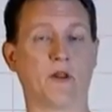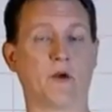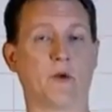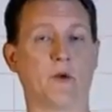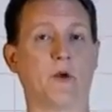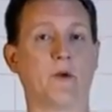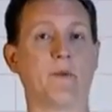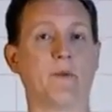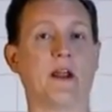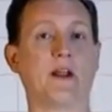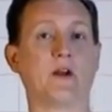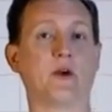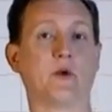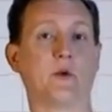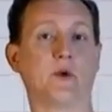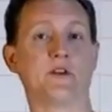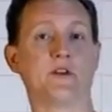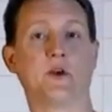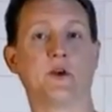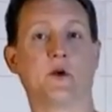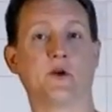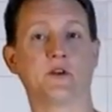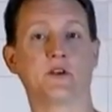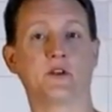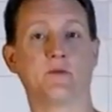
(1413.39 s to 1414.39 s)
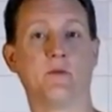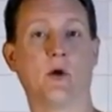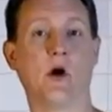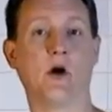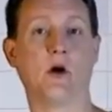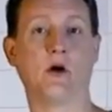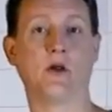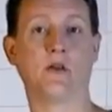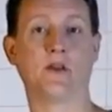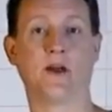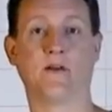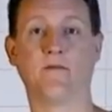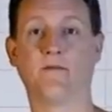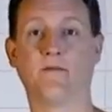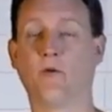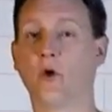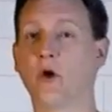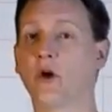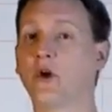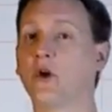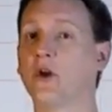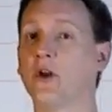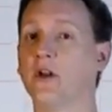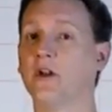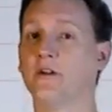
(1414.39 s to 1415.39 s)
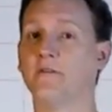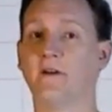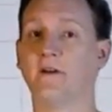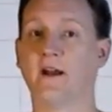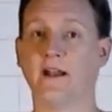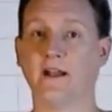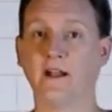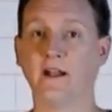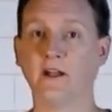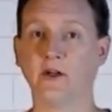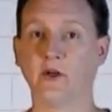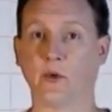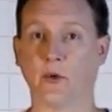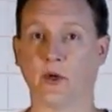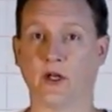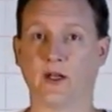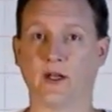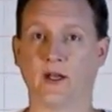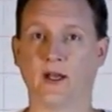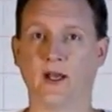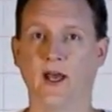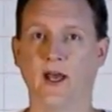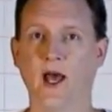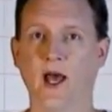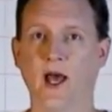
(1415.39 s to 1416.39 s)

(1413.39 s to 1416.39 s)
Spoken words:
the remainder was so small that 4 couldn't divide into it.